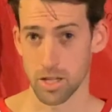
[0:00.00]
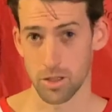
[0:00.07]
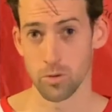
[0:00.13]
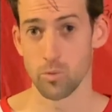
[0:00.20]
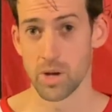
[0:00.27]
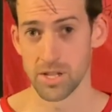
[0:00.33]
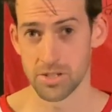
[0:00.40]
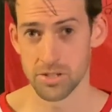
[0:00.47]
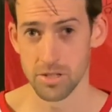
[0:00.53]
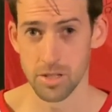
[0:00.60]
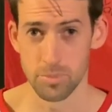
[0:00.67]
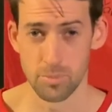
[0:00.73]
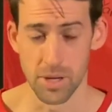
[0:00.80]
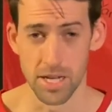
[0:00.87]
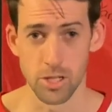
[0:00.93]
the rest of
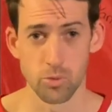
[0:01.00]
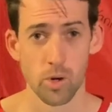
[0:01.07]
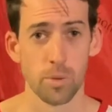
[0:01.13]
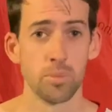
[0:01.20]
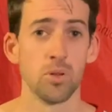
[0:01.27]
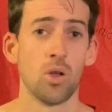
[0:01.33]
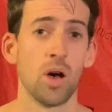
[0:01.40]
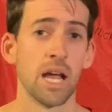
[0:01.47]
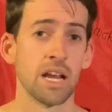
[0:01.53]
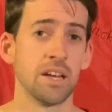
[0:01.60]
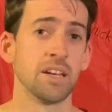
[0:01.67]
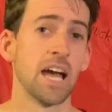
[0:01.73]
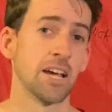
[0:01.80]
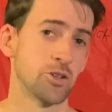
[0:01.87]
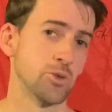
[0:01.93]
the piece, we're
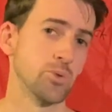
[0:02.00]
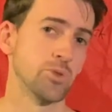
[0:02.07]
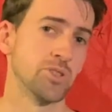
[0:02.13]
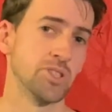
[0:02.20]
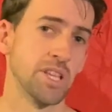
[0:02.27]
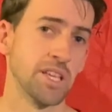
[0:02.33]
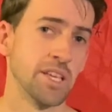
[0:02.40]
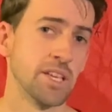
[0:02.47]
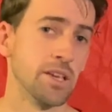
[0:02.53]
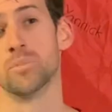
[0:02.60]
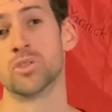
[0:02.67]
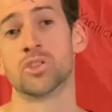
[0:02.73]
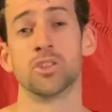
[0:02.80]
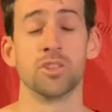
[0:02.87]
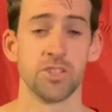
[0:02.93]
applying natural
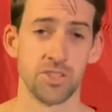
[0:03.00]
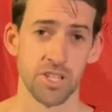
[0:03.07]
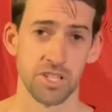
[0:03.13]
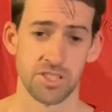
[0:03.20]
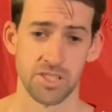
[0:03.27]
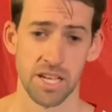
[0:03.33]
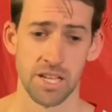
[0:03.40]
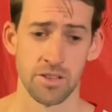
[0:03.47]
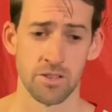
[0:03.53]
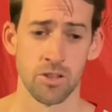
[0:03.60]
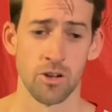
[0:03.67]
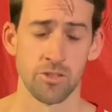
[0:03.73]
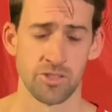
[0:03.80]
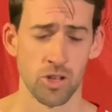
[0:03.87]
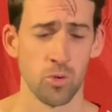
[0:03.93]
sticking to the 16th
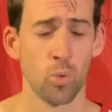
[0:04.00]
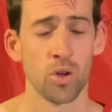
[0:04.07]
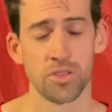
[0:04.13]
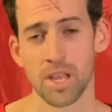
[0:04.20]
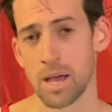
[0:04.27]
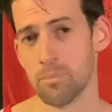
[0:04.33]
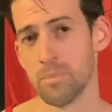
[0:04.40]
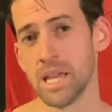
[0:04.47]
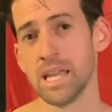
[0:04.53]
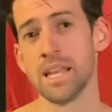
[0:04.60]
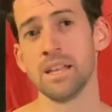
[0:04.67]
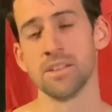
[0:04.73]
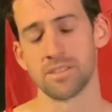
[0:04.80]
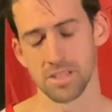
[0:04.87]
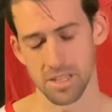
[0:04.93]
note. So what that
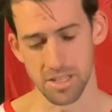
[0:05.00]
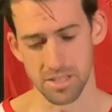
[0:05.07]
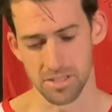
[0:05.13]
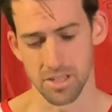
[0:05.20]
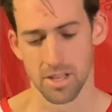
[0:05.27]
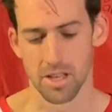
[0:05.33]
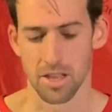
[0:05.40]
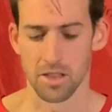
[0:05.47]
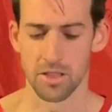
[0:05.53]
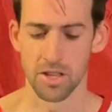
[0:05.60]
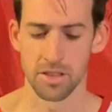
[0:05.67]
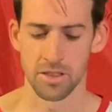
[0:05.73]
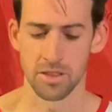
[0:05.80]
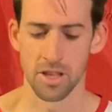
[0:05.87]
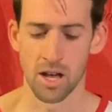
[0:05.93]
means is
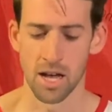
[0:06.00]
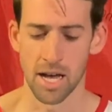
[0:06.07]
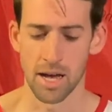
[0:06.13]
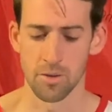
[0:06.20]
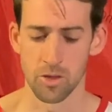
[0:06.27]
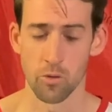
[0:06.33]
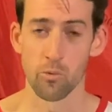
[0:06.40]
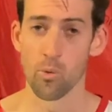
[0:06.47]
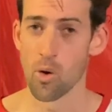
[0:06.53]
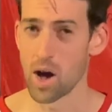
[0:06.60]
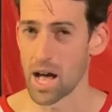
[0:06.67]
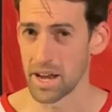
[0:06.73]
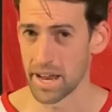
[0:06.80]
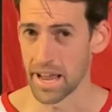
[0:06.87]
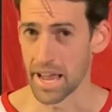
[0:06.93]
that the
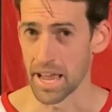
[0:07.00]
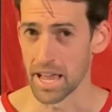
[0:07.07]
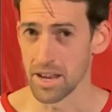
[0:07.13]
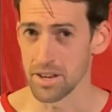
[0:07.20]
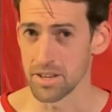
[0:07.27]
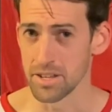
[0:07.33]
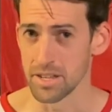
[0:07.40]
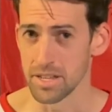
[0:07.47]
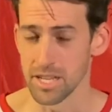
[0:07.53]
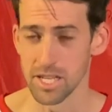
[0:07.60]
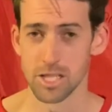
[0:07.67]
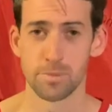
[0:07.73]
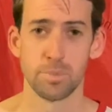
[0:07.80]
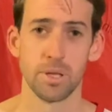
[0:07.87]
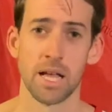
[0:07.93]
right hand
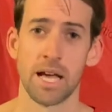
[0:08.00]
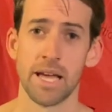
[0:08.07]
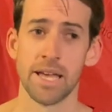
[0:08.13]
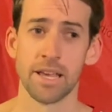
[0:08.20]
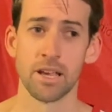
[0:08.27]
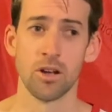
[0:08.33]
is playing